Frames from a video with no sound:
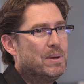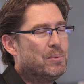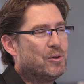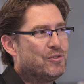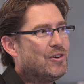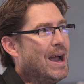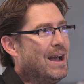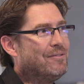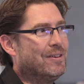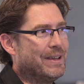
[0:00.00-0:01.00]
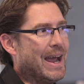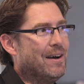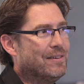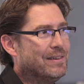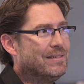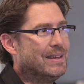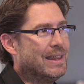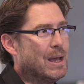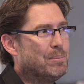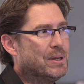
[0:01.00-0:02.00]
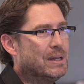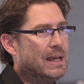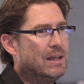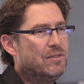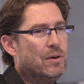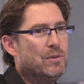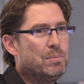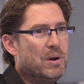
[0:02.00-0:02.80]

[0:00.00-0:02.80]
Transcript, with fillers: People travel now to see that building. Really? And so it's